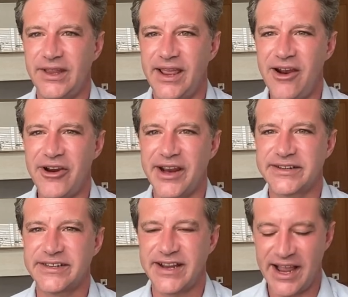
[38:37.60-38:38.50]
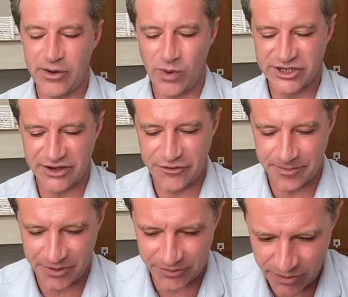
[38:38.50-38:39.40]
Eric says, hi, watching from
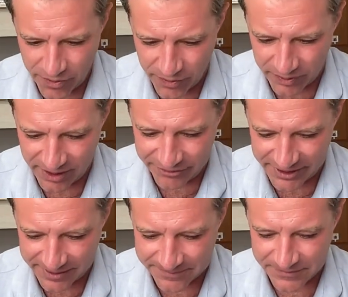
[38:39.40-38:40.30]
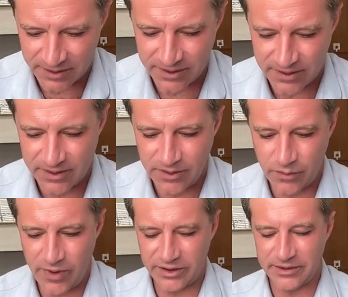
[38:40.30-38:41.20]
Peru. Lovely.
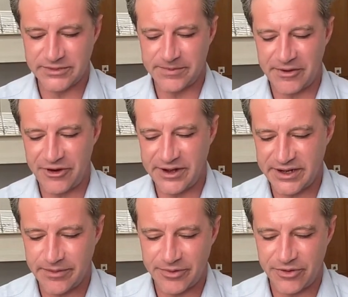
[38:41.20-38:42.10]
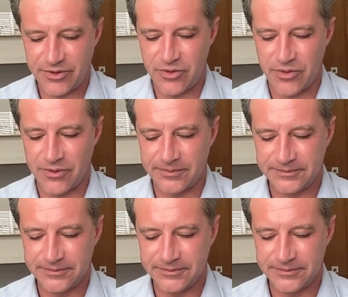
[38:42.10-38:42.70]
Welcome to my friend in Peru.